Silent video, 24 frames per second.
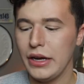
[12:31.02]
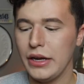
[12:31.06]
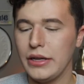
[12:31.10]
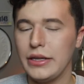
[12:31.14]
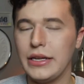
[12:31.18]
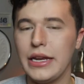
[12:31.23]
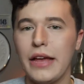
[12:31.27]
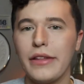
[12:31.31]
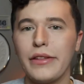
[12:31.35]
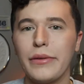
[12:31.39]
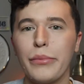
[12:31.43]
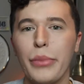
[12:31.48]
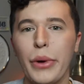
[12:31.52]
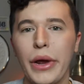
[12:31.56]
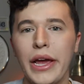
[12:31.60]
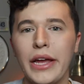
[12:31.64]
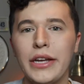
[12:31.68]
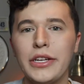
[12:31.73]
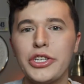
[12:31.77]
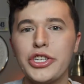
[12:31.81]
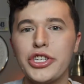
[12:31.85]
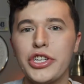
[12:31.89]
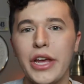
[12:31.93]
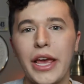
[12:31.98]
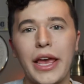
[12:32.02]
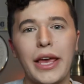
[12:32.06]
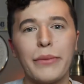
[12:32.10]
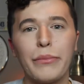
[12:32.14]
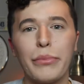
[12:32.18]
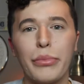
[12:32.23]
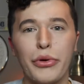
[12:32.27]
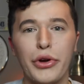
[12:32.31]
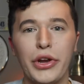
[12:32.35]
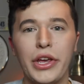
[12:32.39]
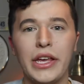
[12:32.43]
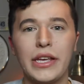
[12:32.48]
Now, the brand
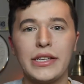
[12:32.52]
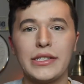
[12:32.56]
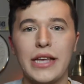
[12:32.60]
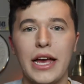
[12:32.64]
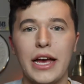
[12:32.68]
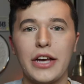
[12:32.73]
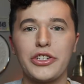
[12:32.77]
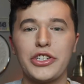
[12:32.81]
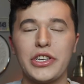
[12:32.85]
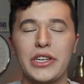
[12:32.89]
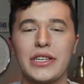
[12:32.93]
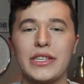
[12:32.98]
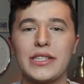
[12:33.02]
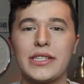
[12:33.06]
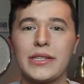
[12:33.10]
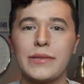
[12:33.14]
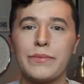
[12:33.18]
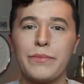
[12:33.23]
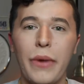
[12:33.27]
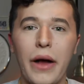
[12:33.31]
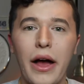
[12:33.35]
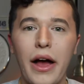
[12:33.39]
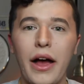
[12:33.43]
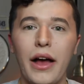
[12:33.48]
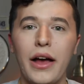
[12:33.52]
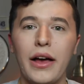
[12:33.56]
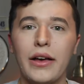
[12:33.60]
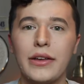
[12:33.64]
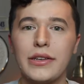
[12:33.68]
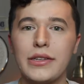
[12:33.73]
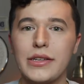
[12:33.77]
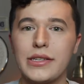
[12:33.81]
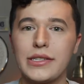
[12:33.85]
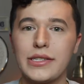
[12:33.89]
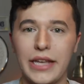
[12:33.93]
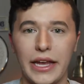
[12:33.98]
Shangpree is actually a
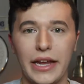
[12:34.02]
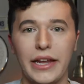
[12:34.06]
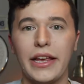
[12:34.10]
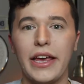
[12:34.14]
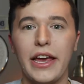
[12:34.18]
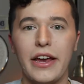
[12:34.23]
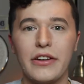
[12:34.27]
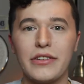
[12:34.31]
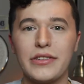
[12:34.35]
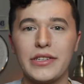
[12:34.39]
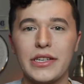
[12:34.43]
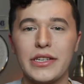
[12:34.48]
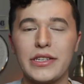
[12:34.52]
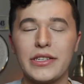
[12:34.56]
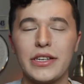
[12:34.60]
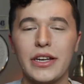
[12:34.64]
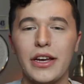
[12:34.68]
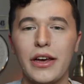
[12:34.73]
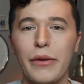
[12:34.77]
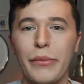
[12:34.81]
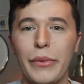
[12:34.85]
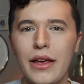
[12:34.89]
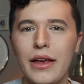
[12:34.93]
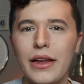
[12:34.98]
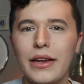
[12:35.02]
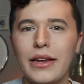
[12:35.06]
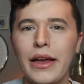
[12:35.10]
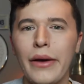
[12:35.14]
spa skincare system.